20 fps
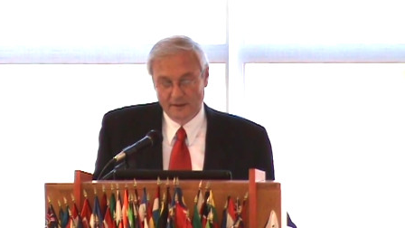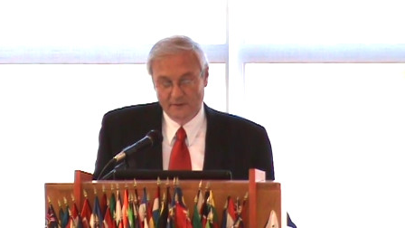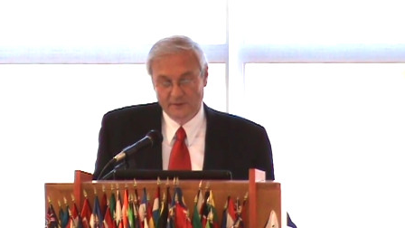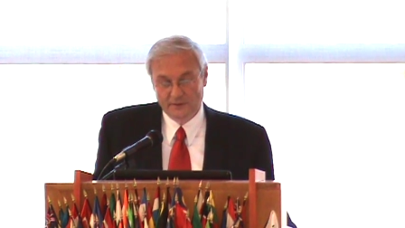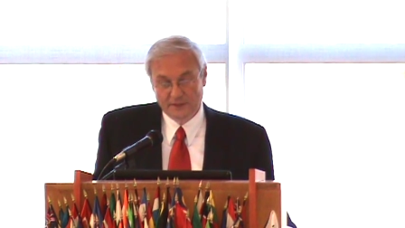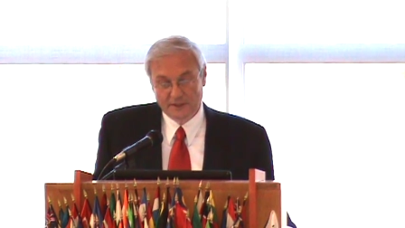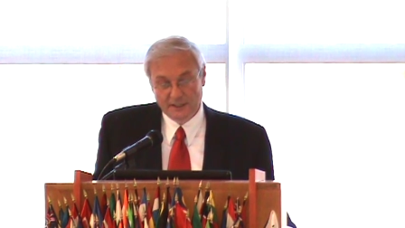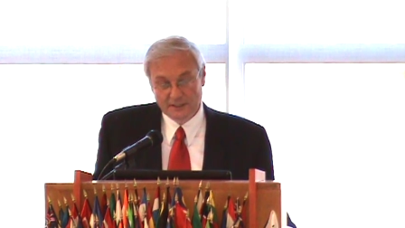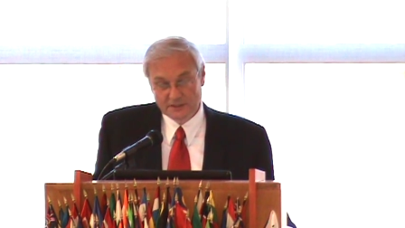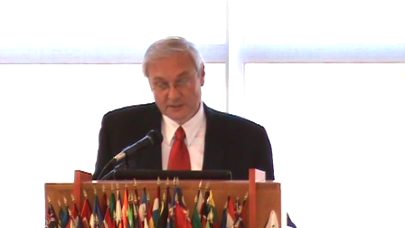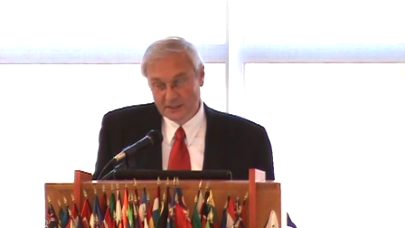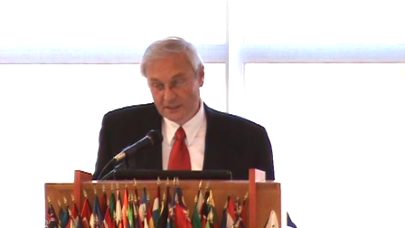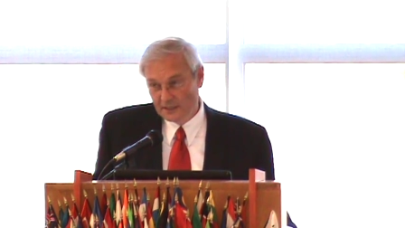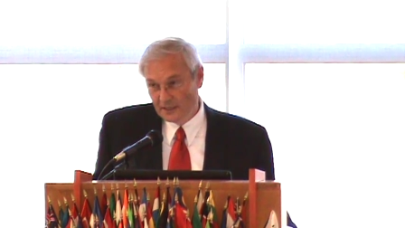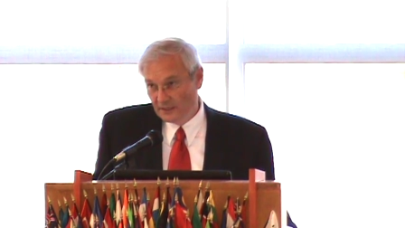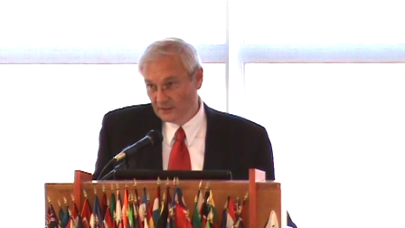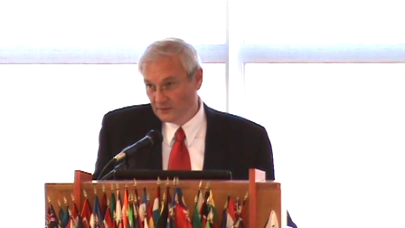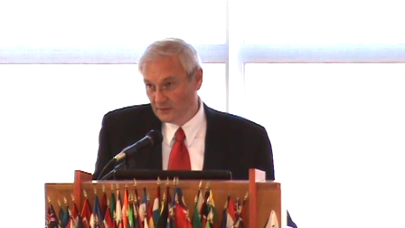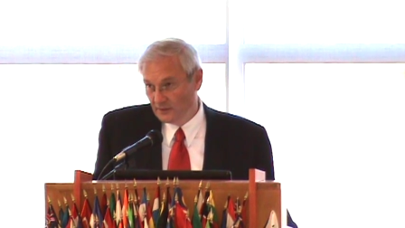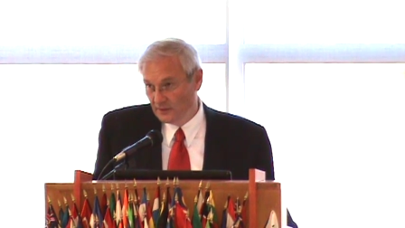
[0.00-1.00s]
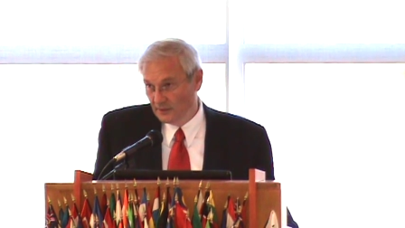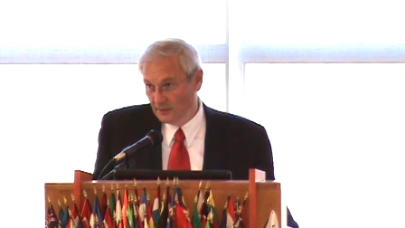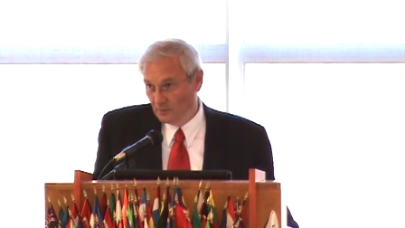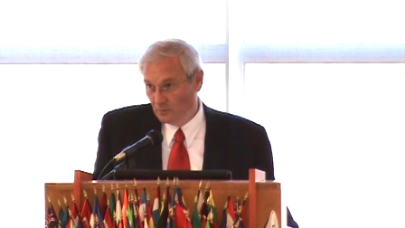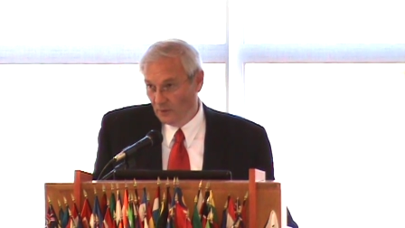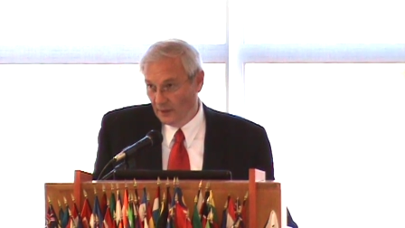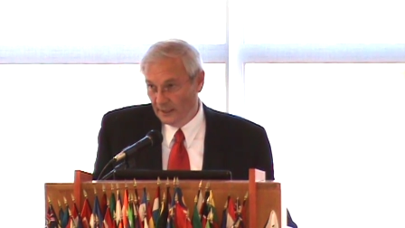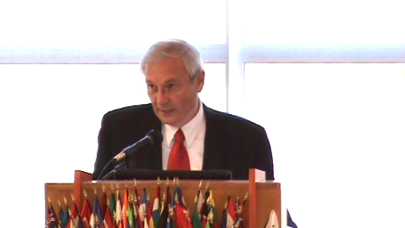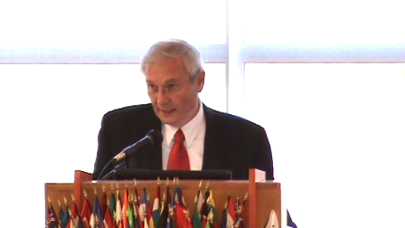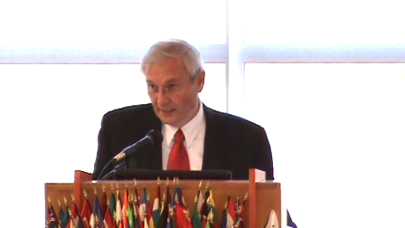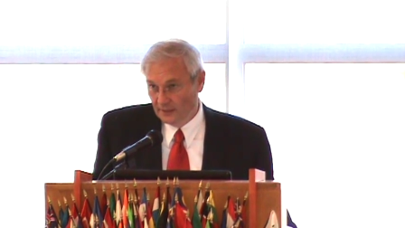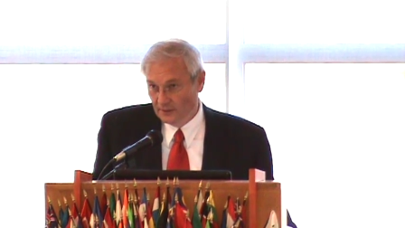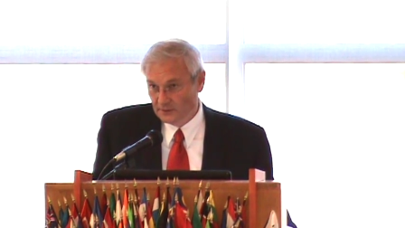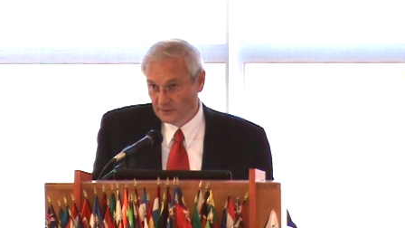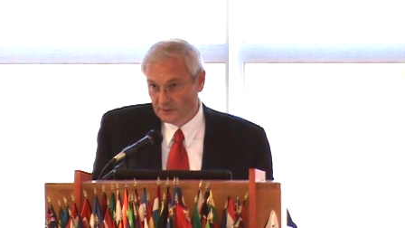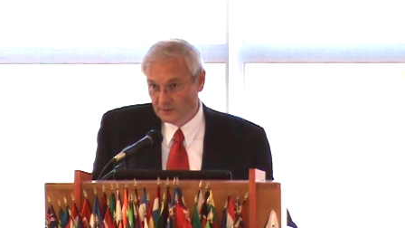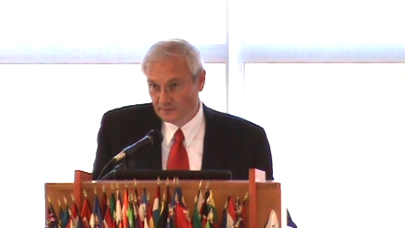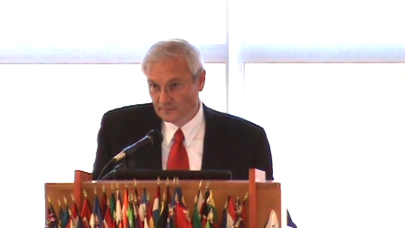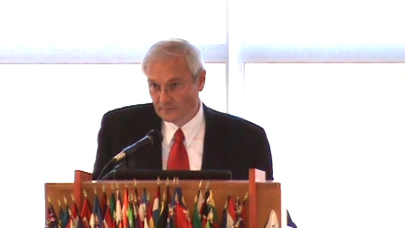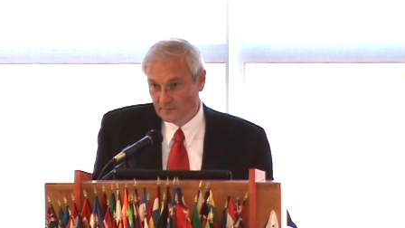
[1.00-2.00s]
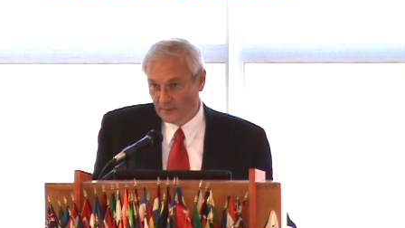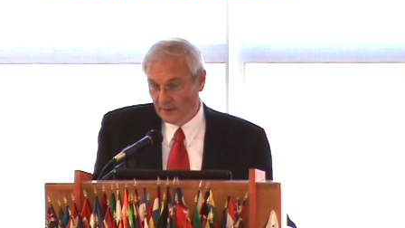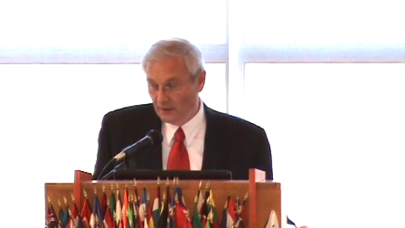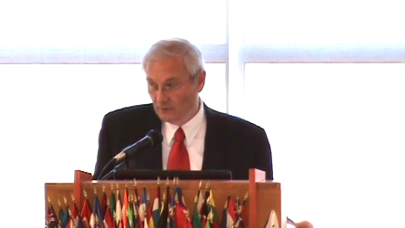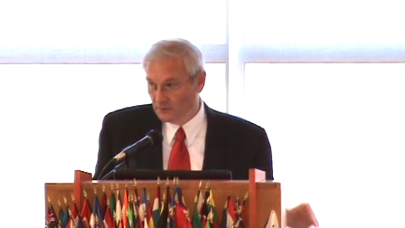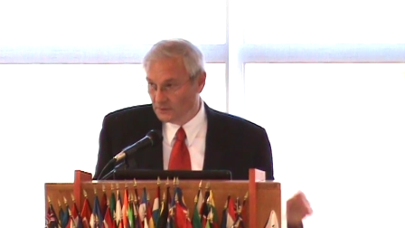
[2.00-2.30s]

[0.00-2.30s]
invitation I got to the White House.